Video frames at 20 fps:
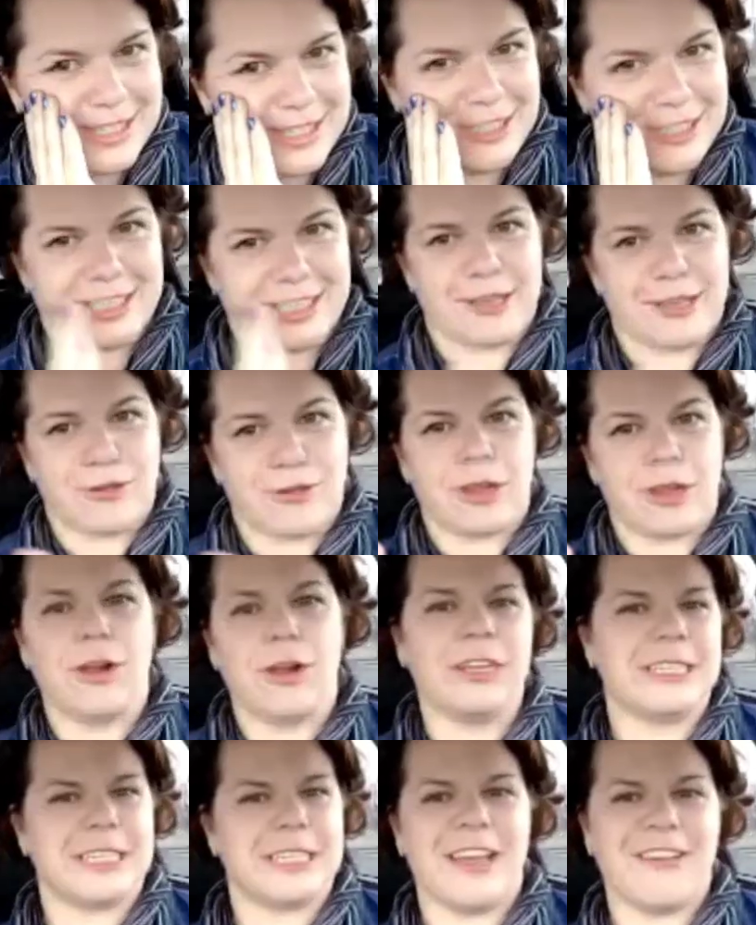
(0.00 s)
She's like, you can
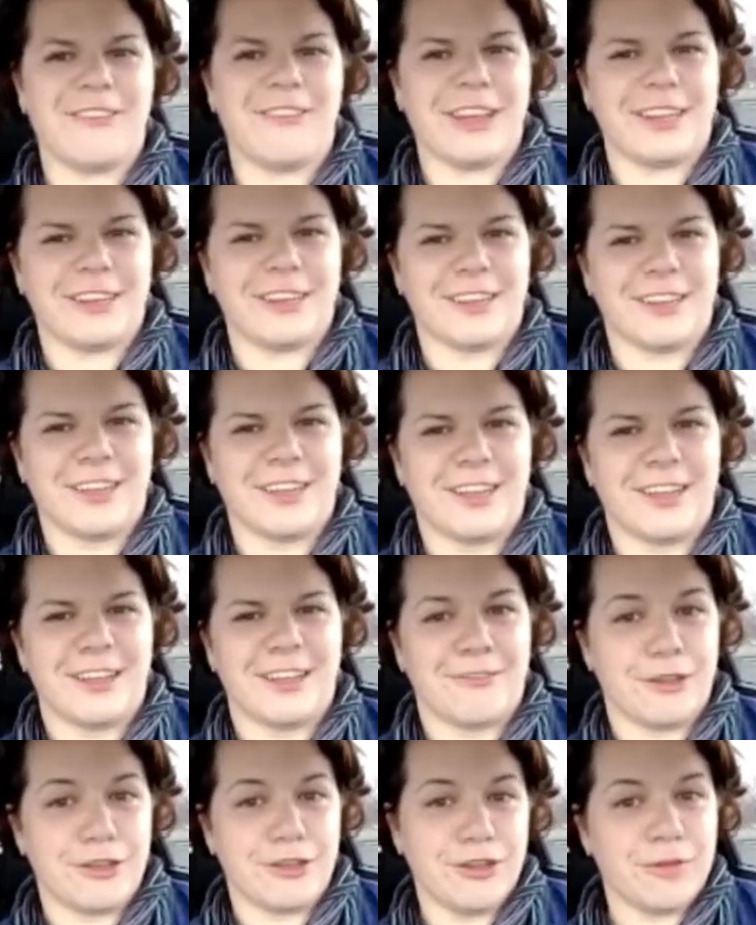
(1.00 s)
only save it
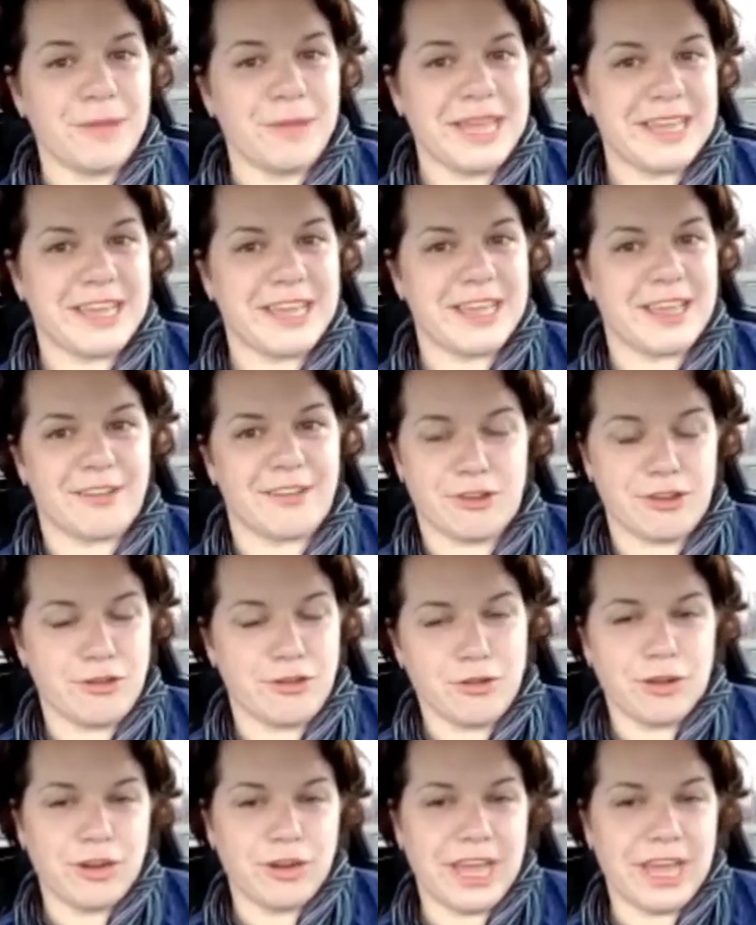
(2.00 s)
when you're making it. When you
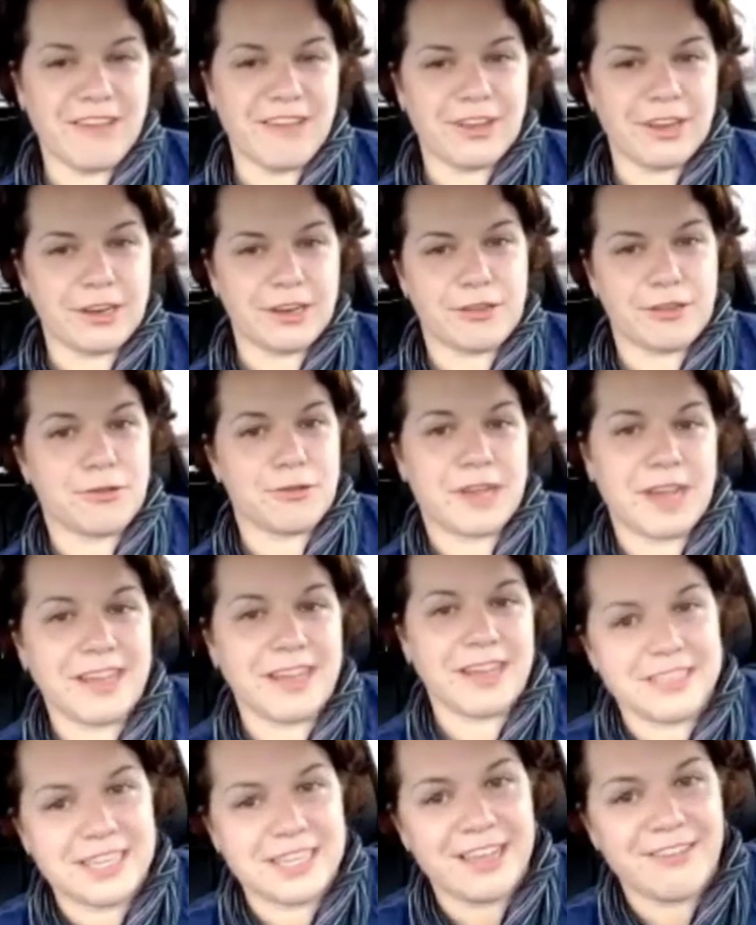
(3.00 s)
don't have it, you
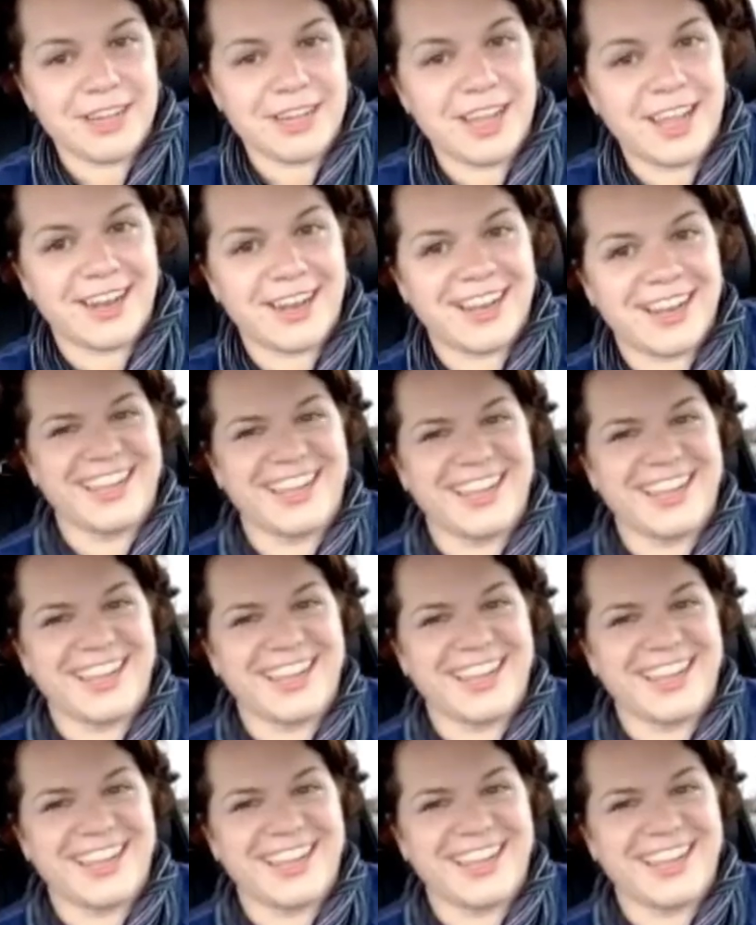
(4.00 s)
can't save it then.